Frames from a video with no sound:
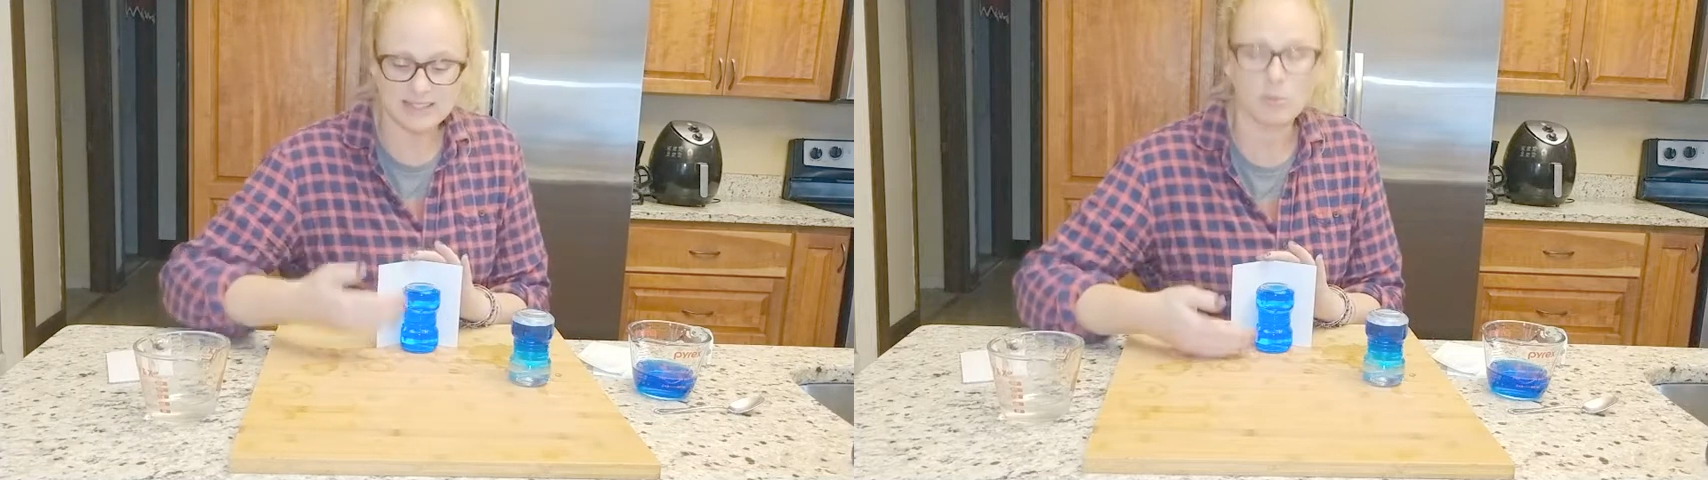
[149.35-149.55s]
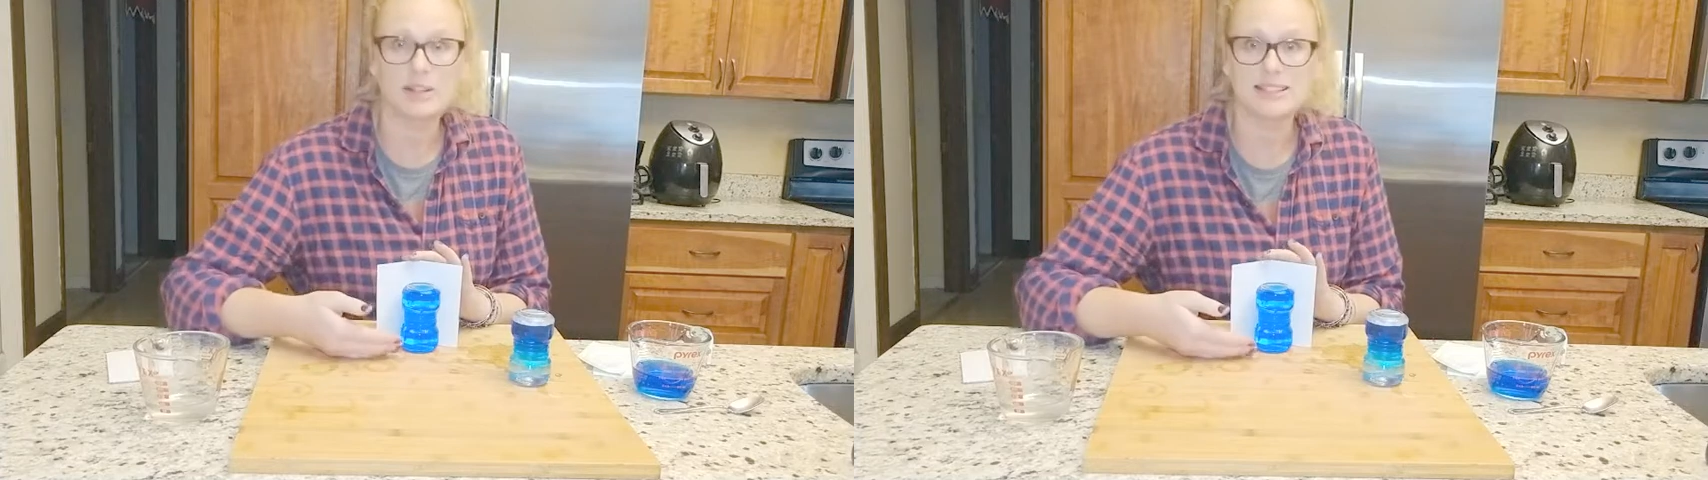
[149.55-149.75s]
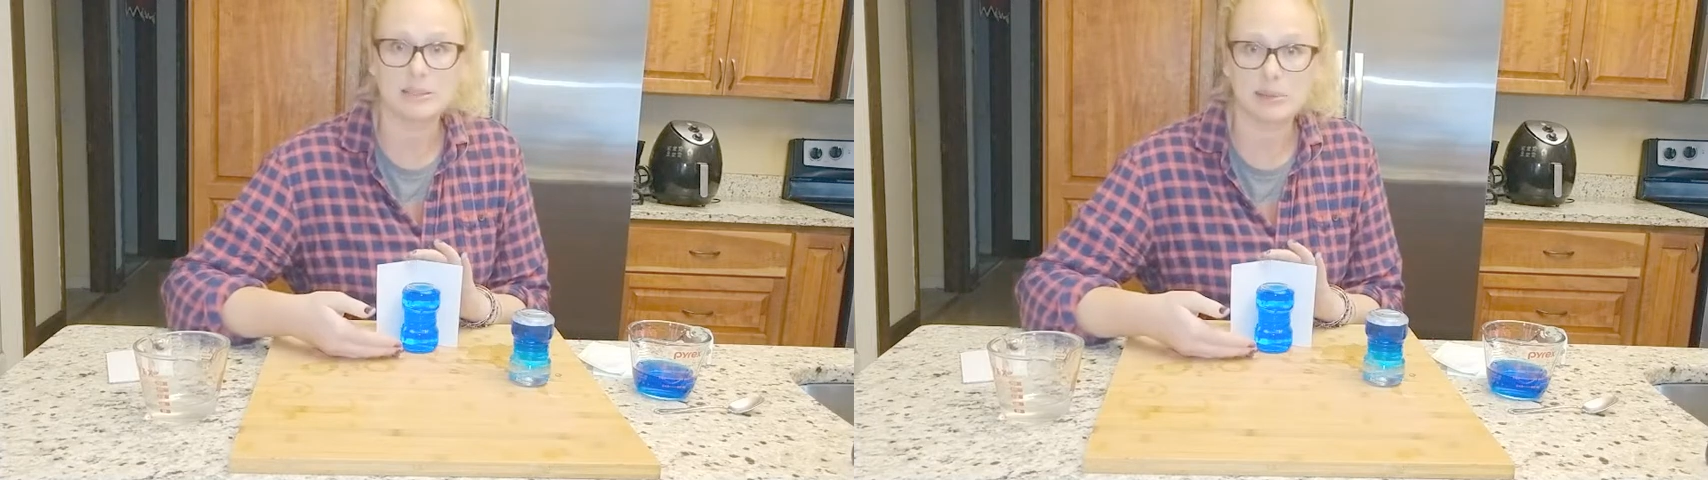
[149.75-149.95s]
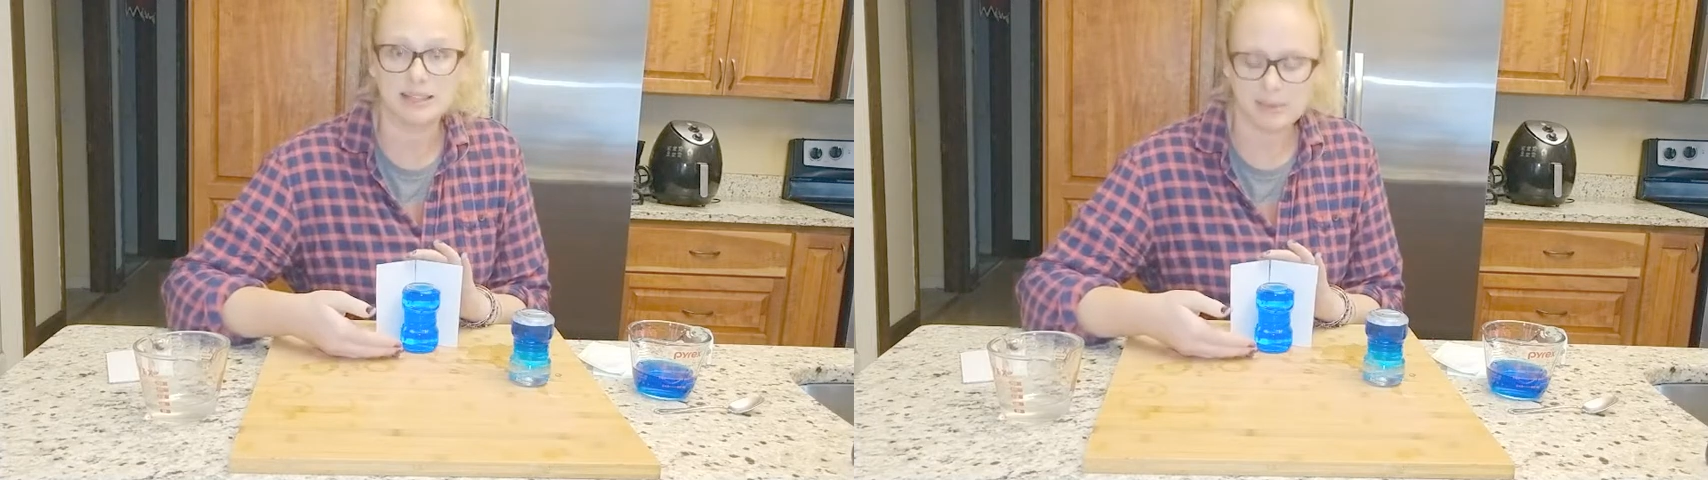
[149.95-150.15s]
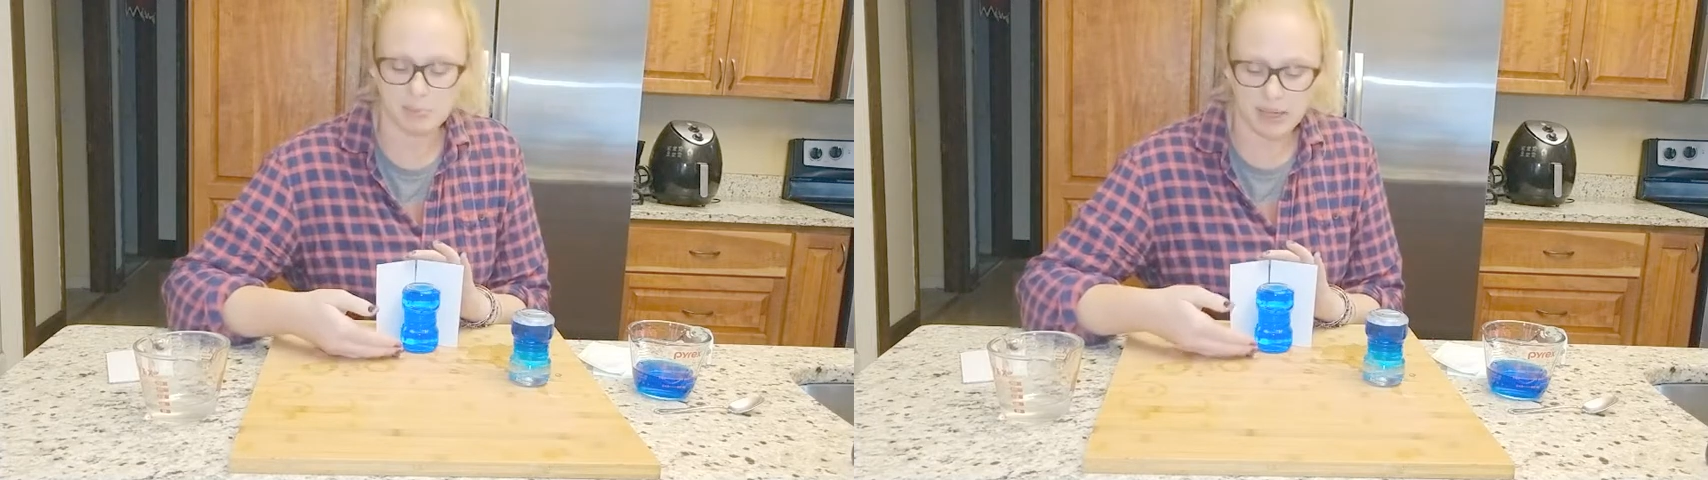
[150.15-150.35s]
It wants to be
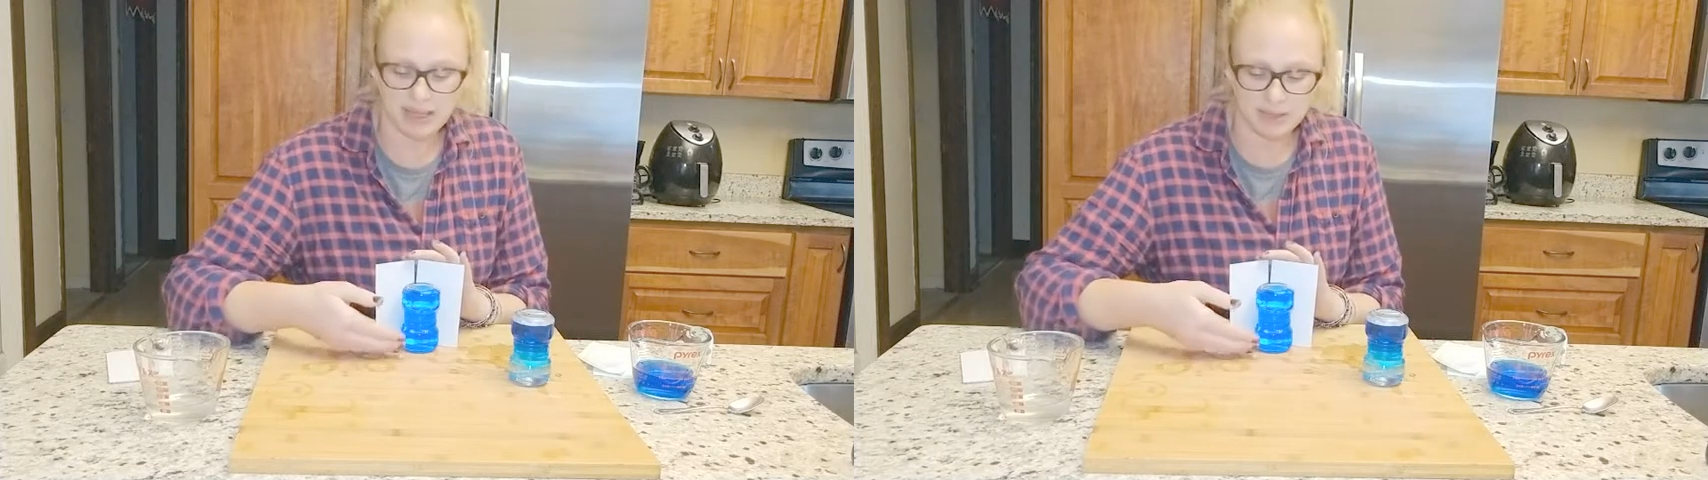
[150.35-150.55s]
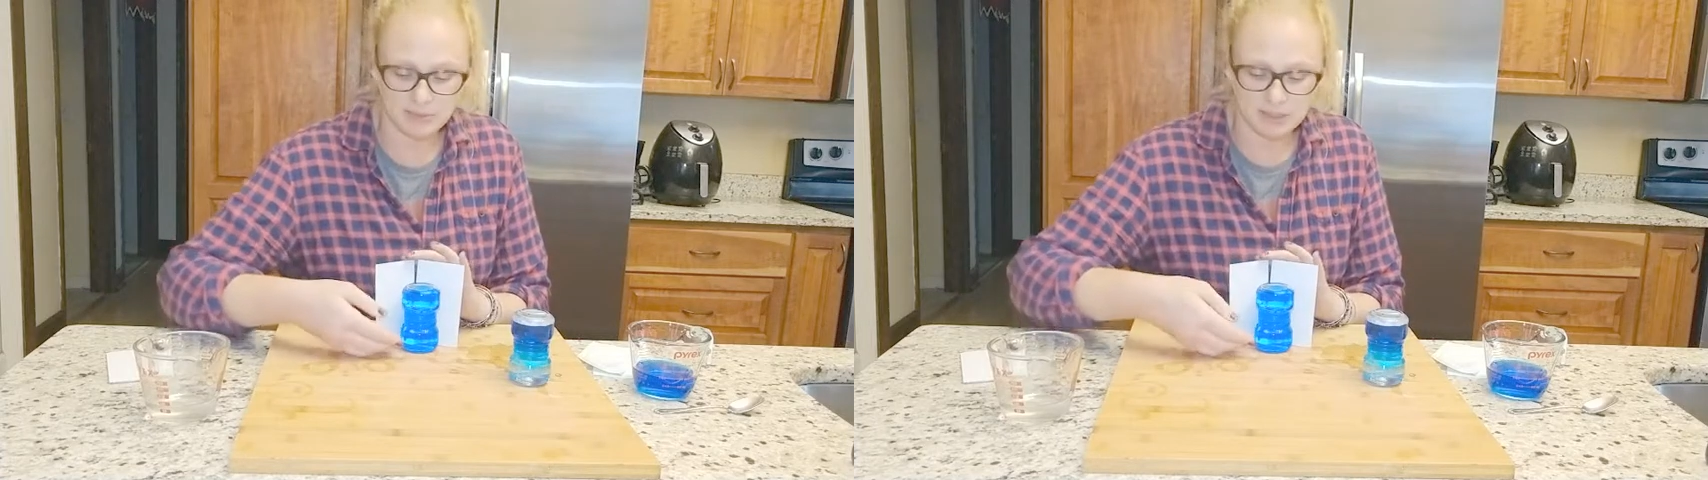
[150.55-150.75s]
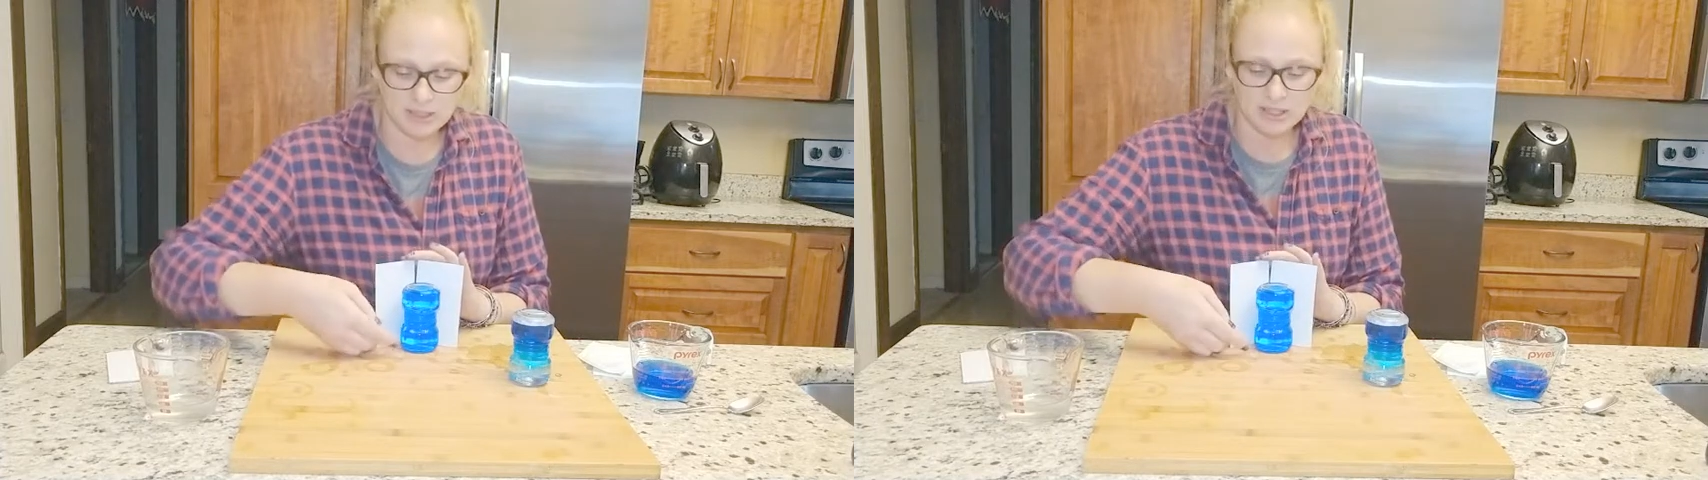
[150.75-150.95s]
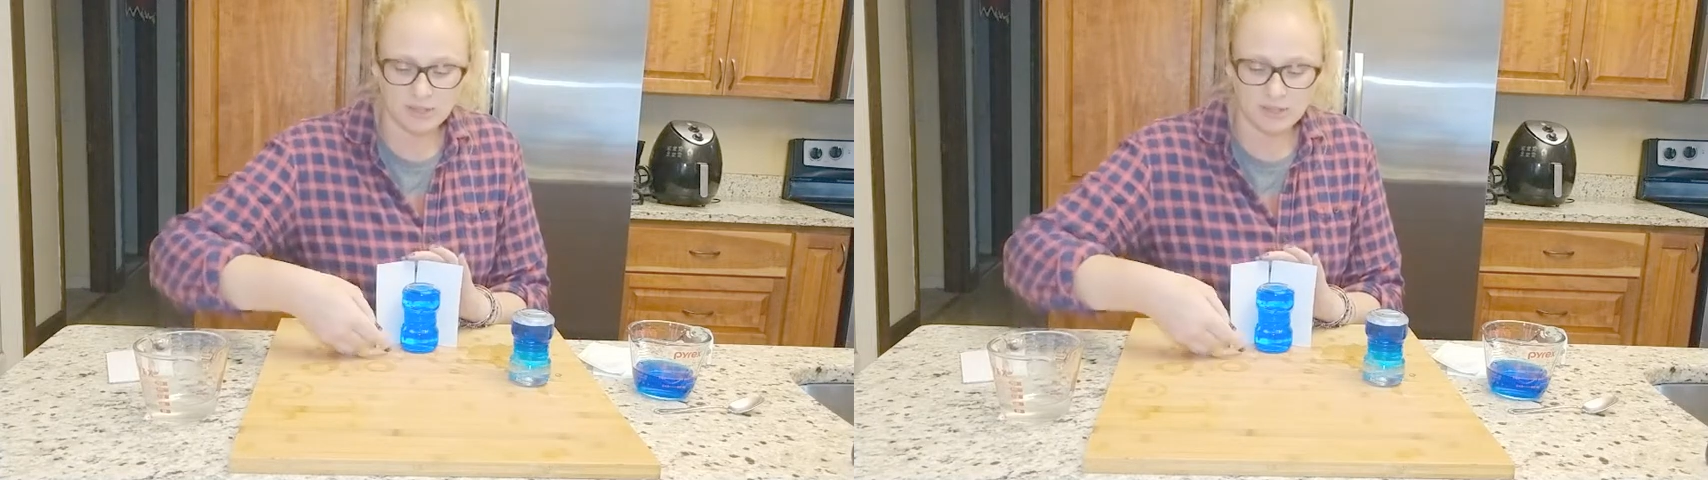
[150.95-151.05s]
at the bottom.